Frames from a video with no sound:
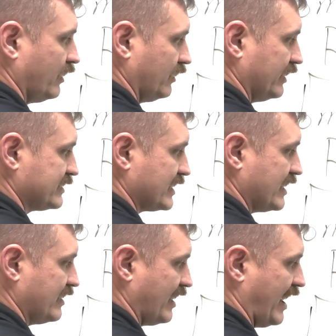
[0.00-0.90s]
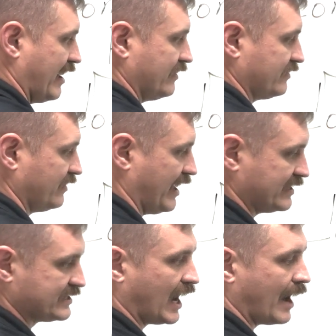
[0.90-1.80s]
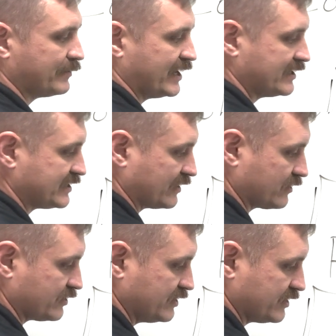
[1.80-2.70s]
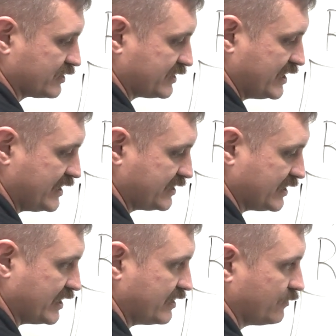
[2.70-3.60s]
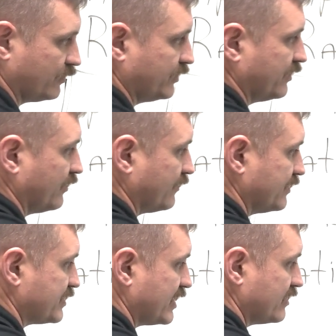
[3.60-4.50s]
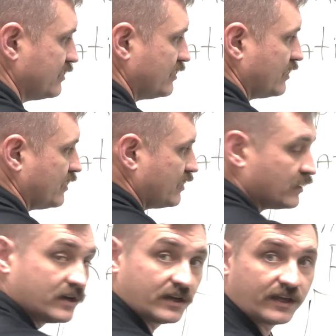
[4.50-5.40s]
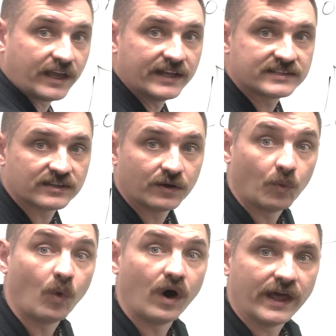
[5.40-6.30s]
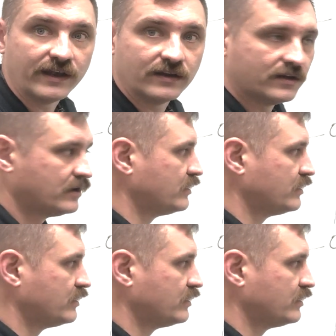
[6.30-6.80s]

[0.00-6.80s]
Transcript: let's say at top dead center, so there's TDC, we'll do it over this side, it's 1.